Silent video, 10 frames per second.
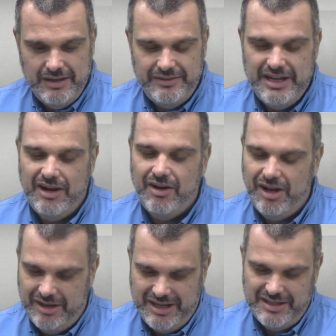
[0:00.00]
Now,
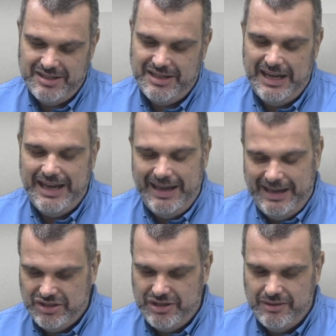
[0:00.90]
August, I
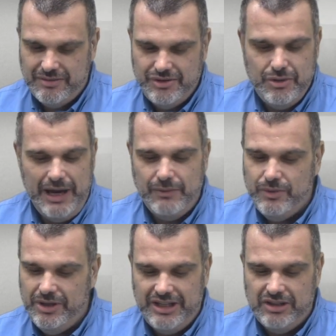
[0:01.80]
ask you, do I
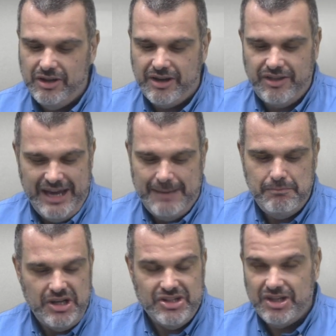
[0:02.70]
really look that
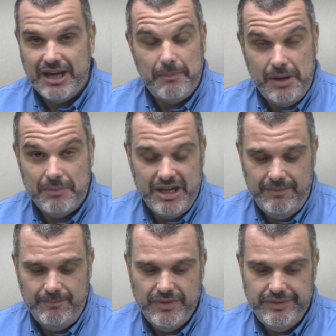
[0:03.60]
much like a
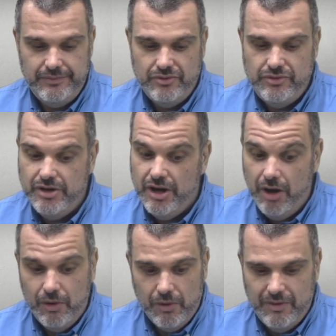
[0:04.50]
pumpkin?
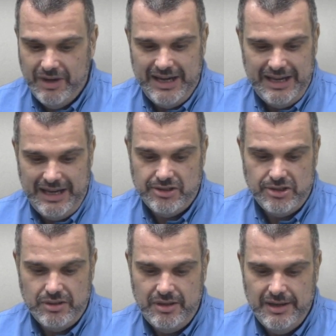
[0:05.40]
No, I
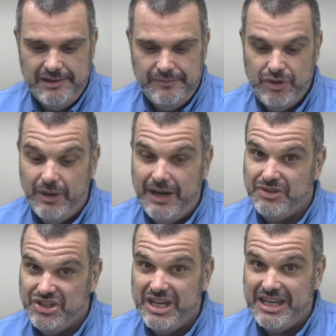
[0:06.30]
answered, though I
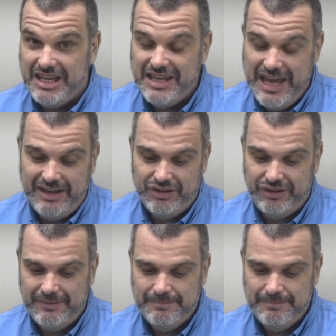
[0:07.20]
was thinking yes.